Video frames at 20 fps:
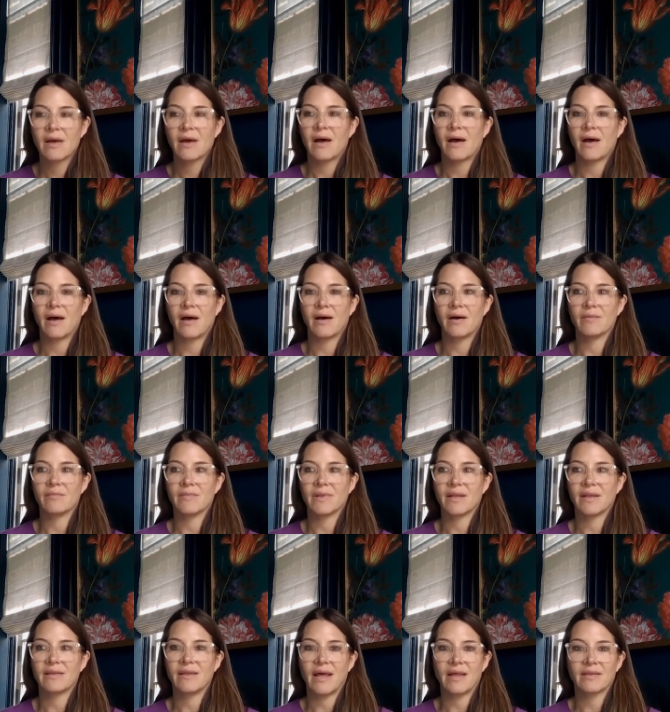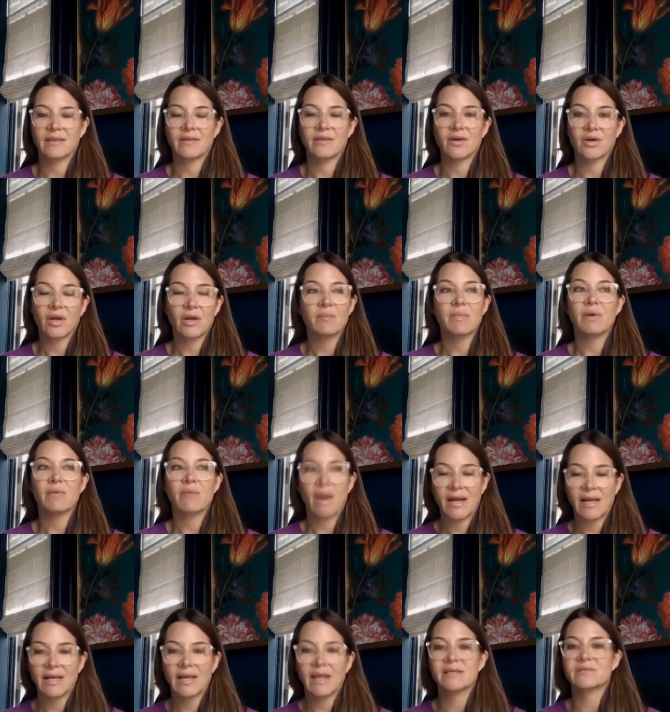Um, that they're going to be
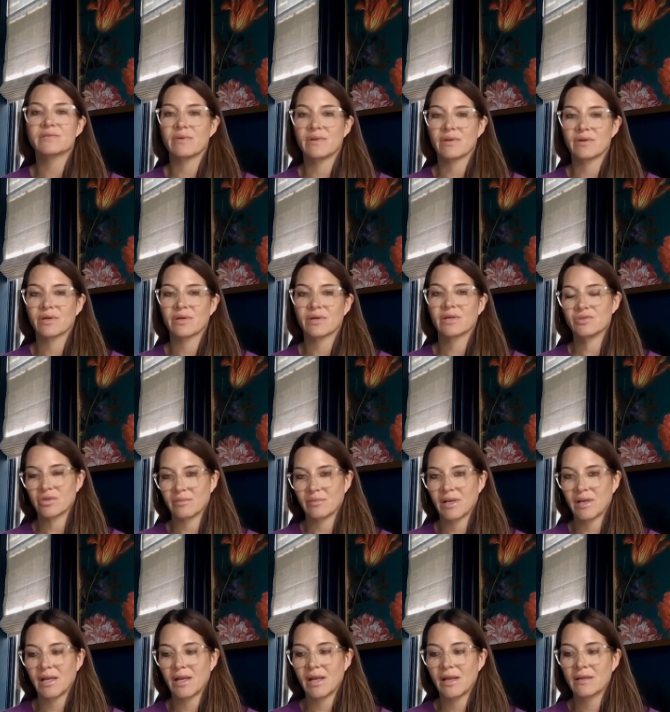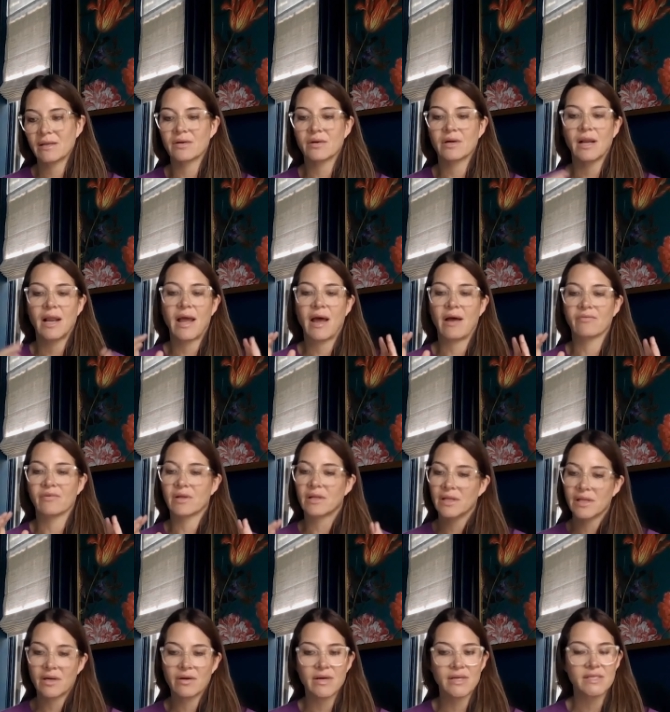recognized when they're contributing. They're going to have
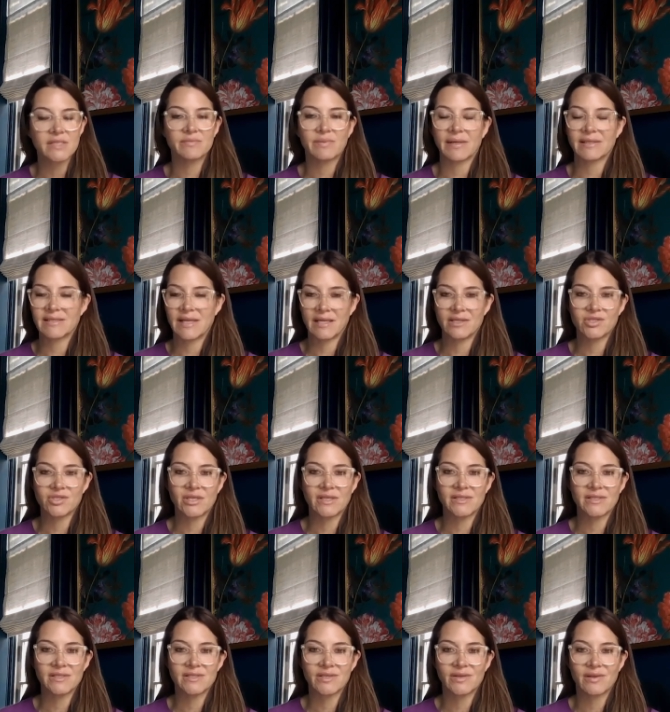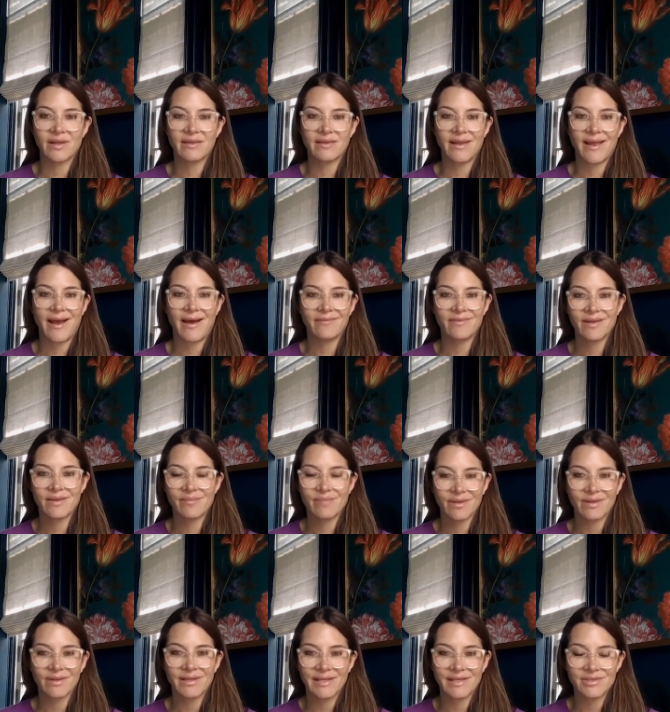clear expectations so that they have the
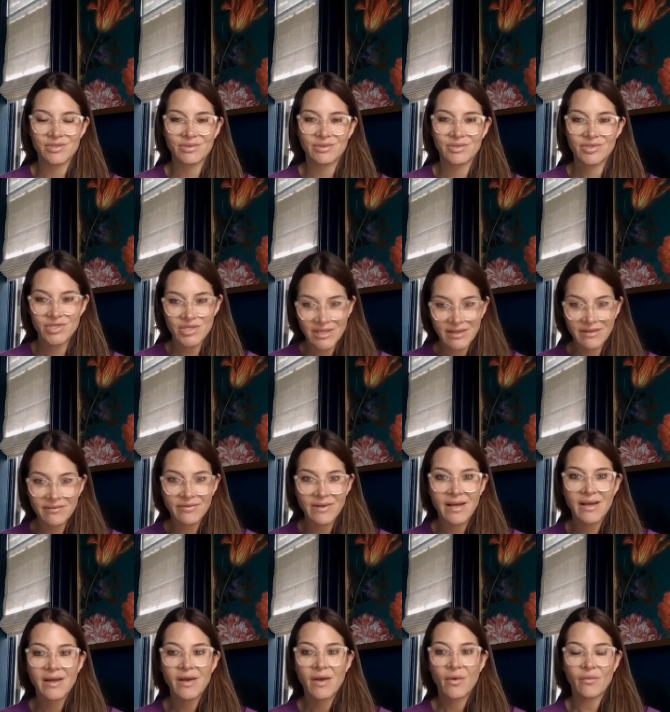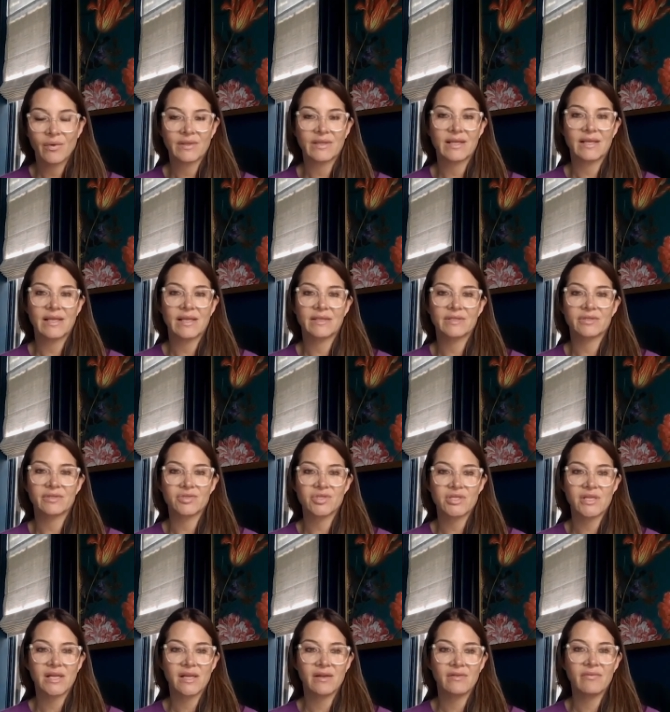ability to achieve what they need to
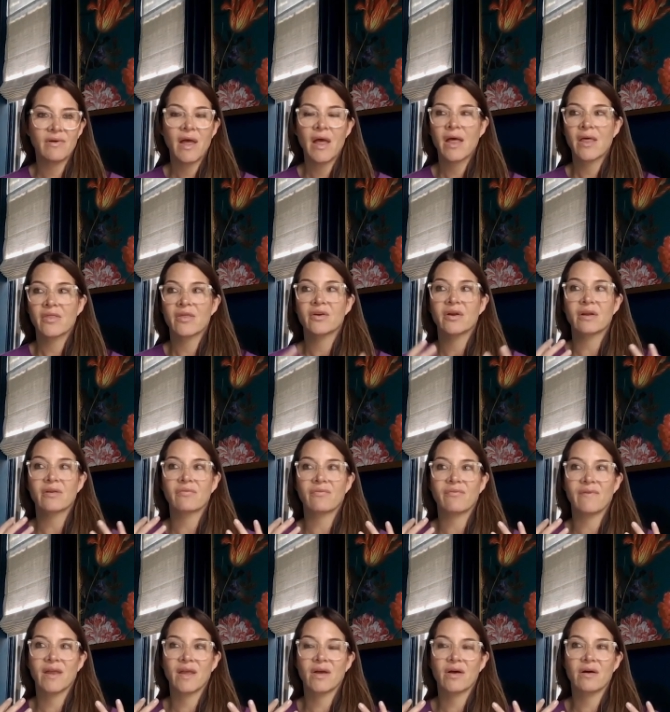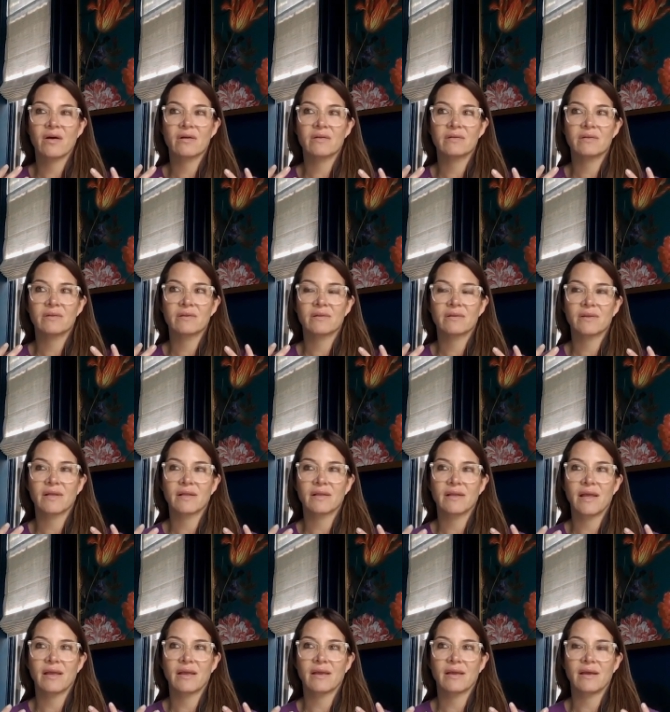achieve. They're going to feel like
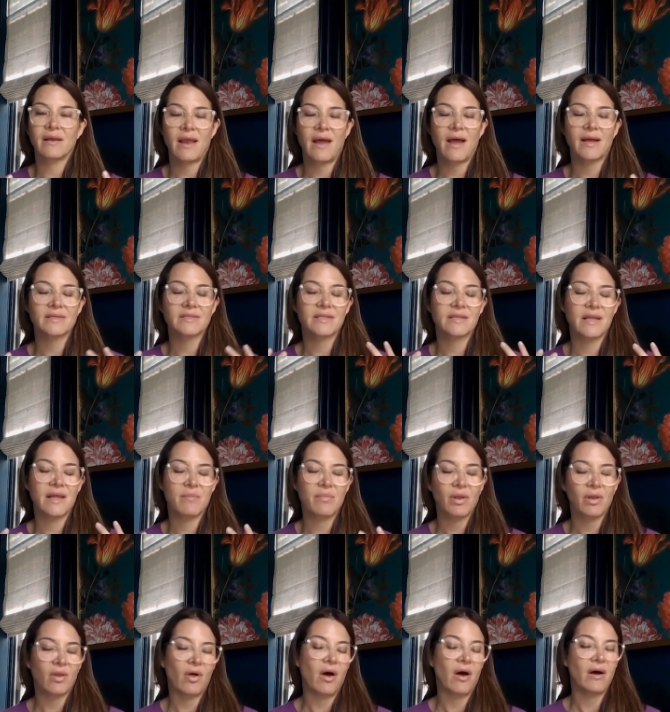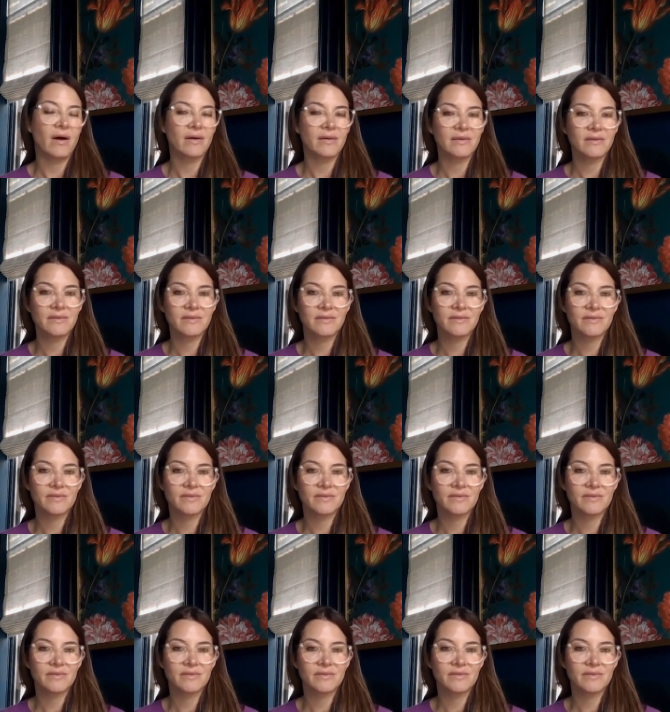they connect and they belong